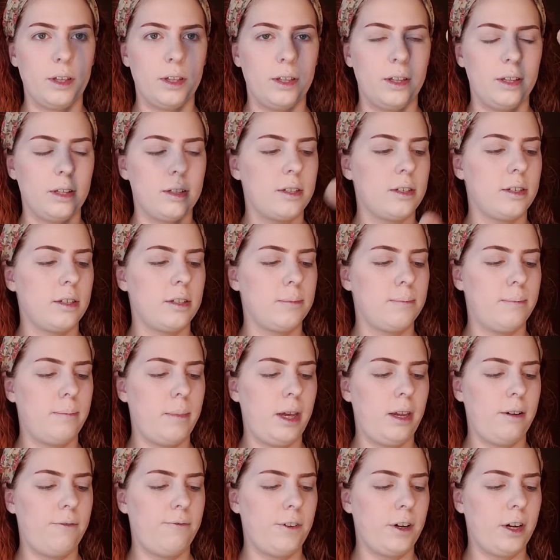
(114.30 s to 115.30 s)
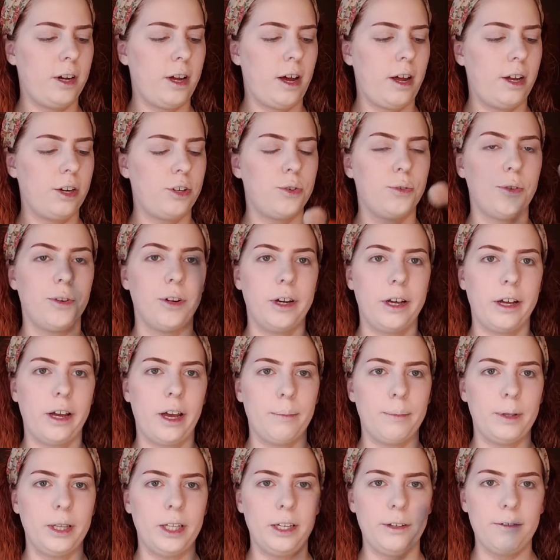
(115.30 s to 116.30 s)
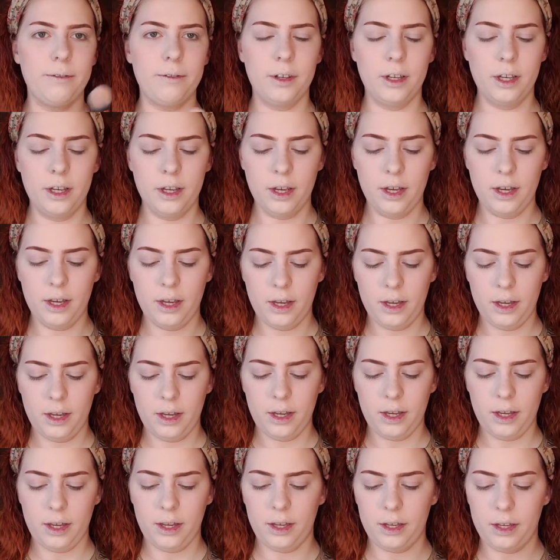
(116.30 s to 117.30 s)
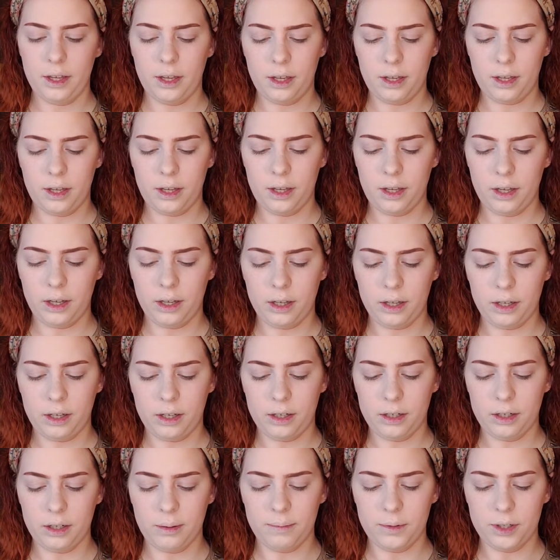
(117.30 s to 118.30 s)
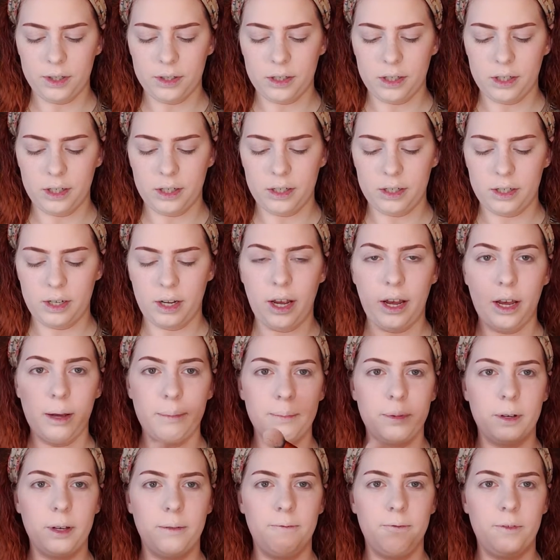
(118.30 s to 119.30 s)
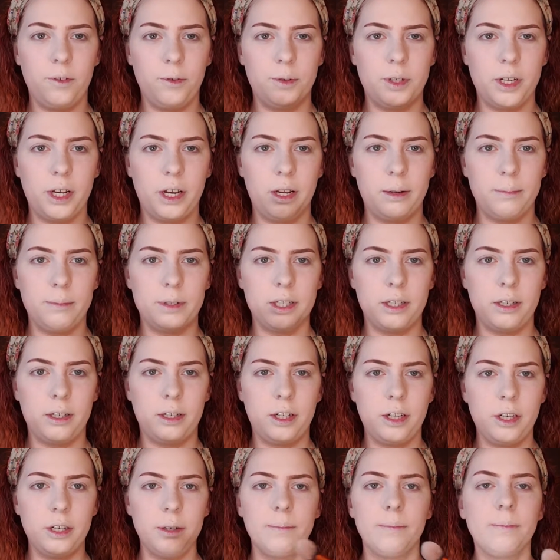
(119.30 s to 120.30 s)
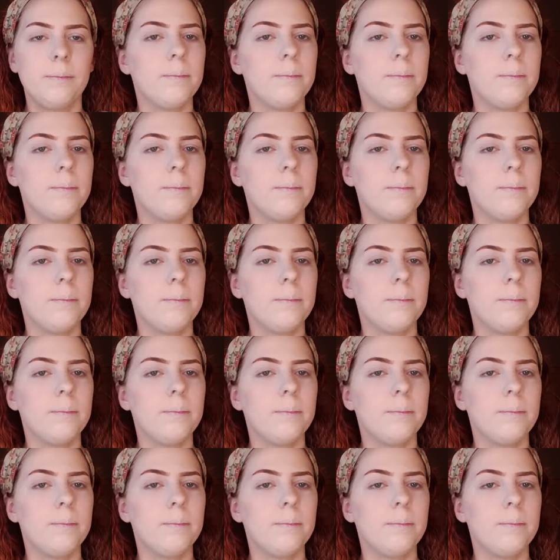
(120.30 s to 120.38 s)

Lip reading: This is made for contouring, I believe. And I'm just going to tap a few times in here.